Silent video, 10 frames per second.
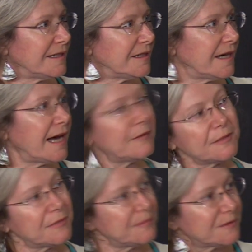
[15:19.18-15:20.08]
How many
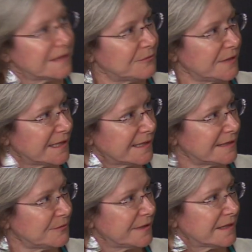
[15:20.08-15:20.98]
people did we
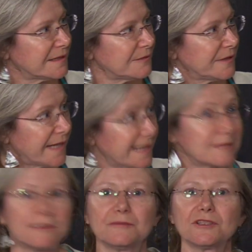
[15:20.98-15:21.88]
kill with
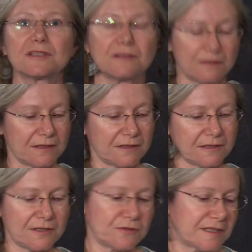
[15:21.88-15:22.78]
aspirin? Just the
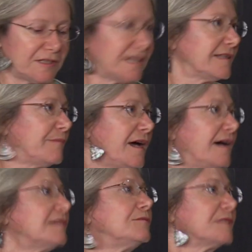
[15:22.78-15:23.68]
dosage on the
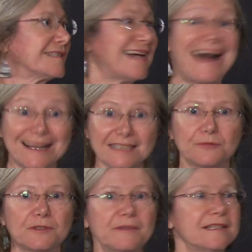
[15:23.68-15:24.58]
bottle was toxic. It
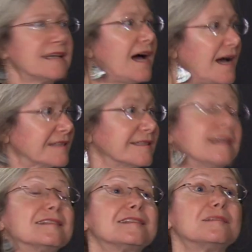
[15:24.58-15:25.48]
would have been toxic,
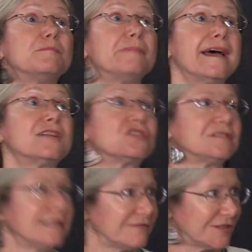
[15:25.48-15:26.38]

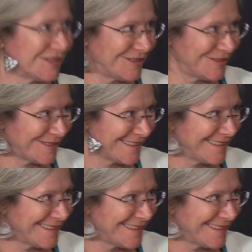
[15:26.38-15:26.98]
especially for children.